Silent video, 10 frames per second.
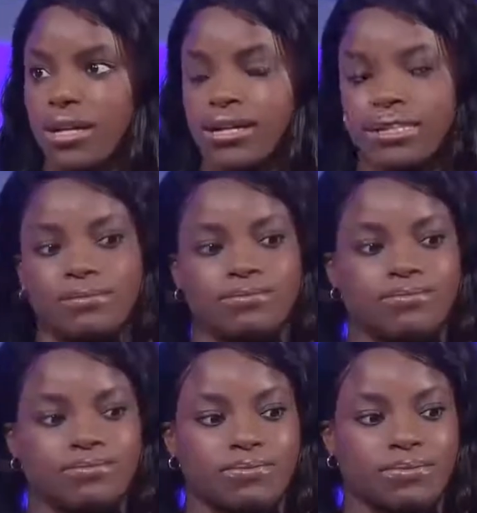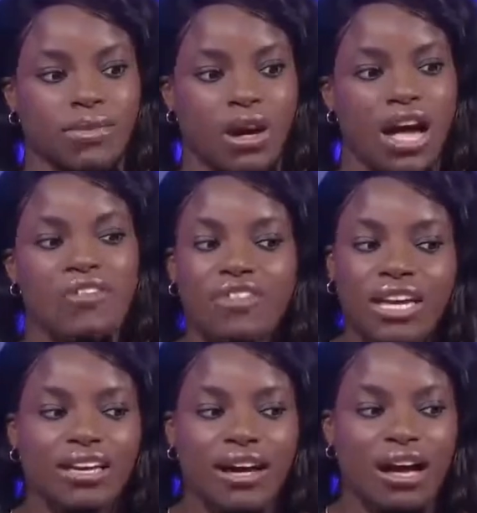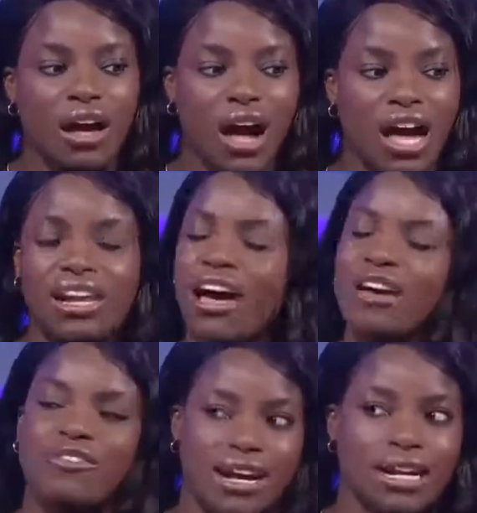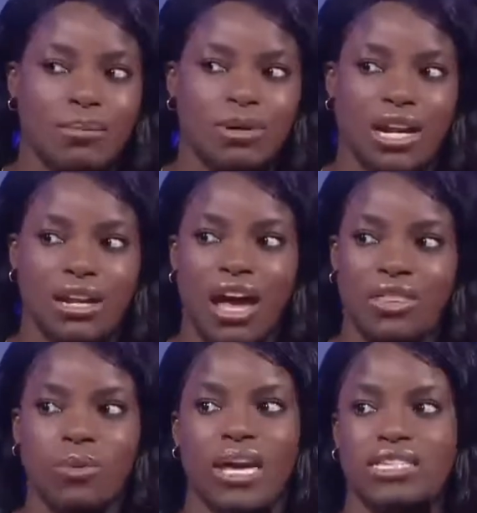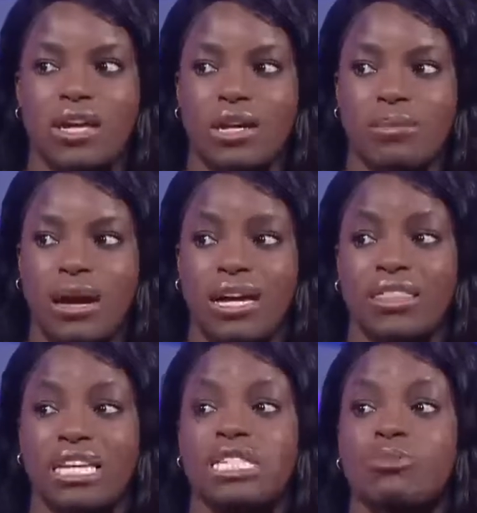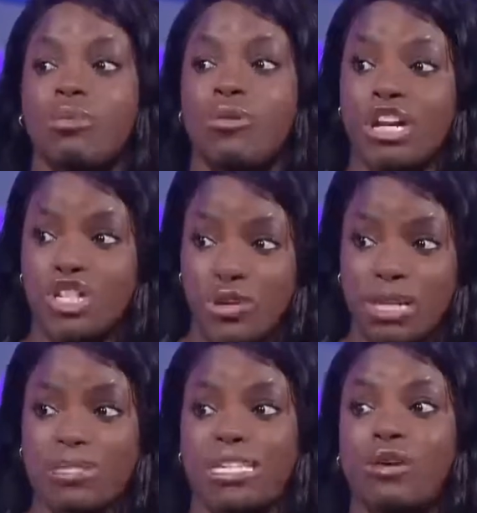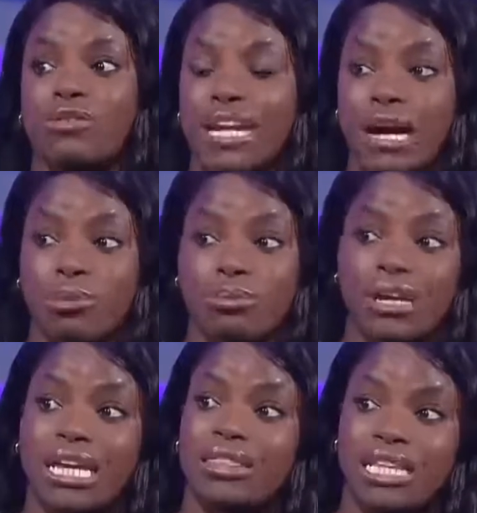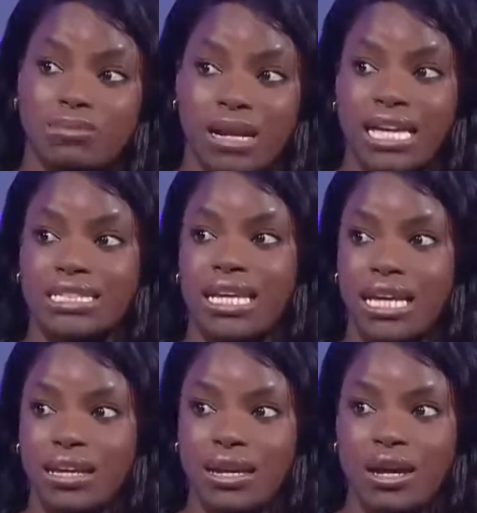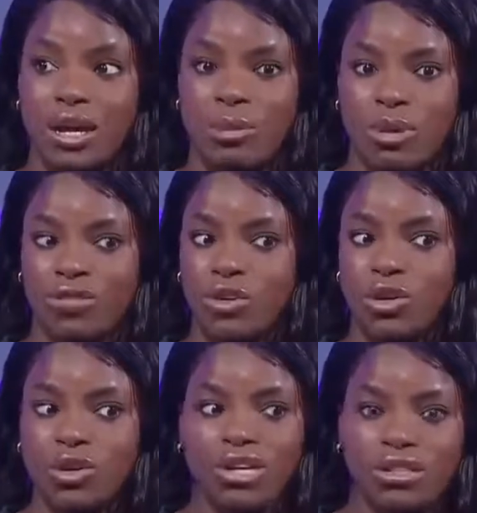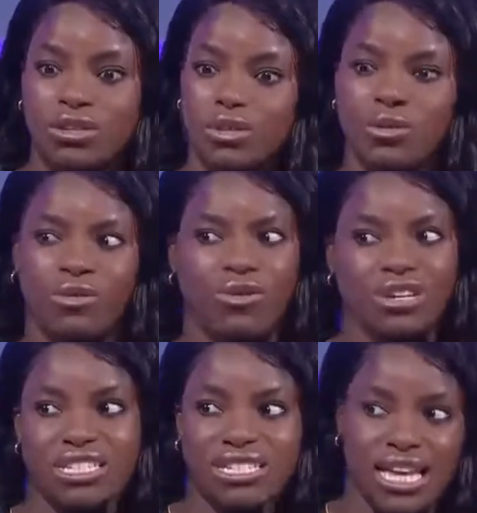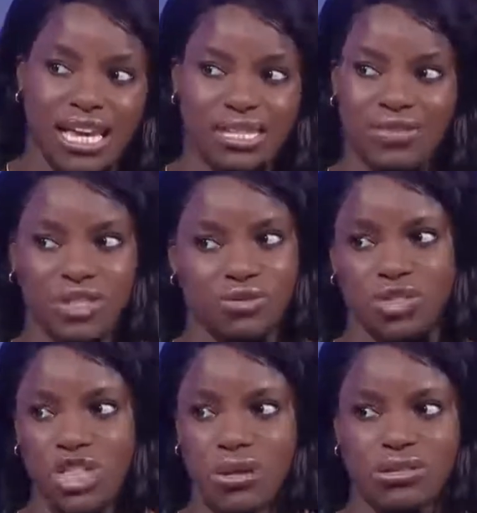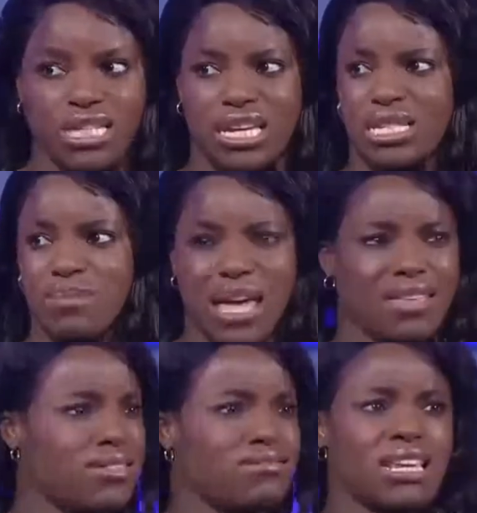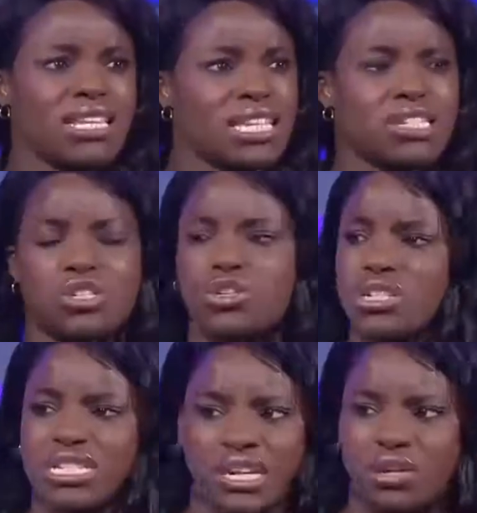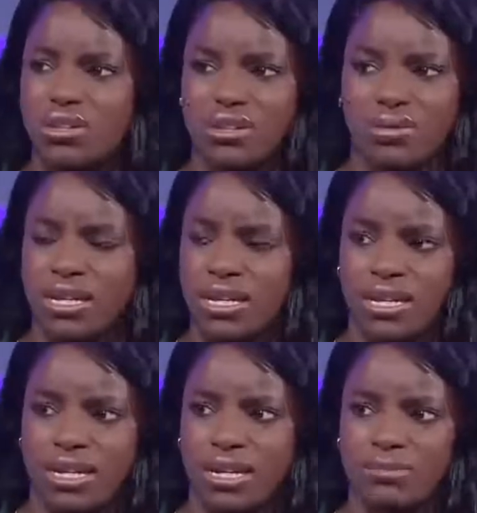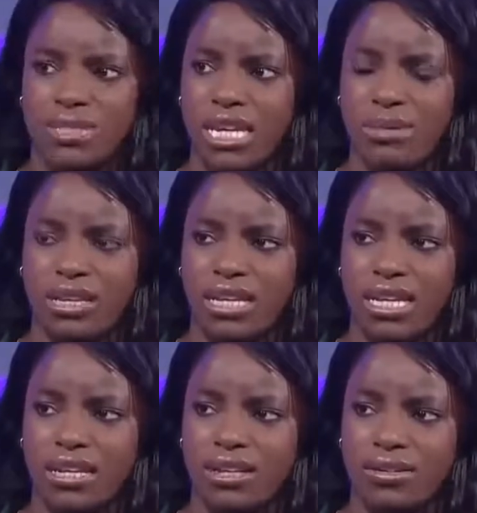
I think I like Frank Lampard. I like the way he's going about it. I think he's put pressure on himself now in bringing these players in. But if you look at the sort of front six for Chelsea, it's better than, it's as good as any other team in the league.